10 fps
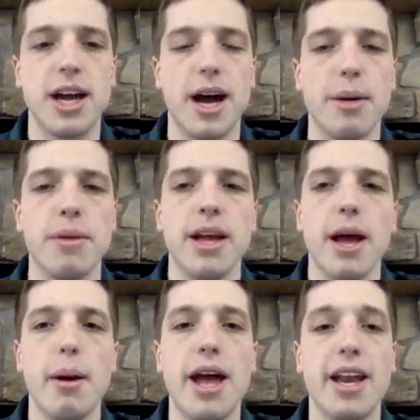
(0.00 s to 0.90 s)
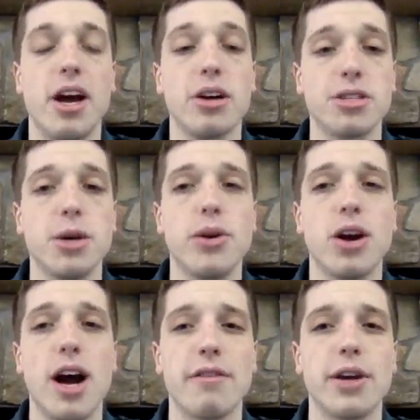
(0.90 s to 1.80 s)
and also we
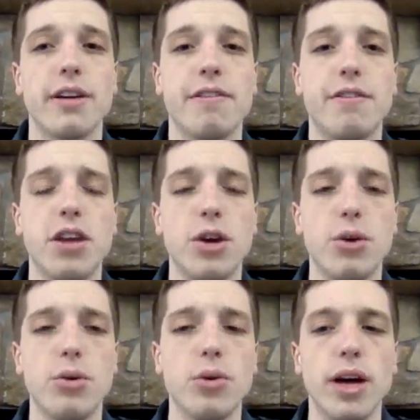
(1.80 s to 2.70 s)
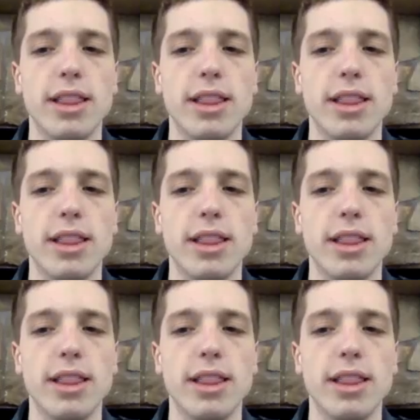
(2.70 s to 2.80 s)
are offering a few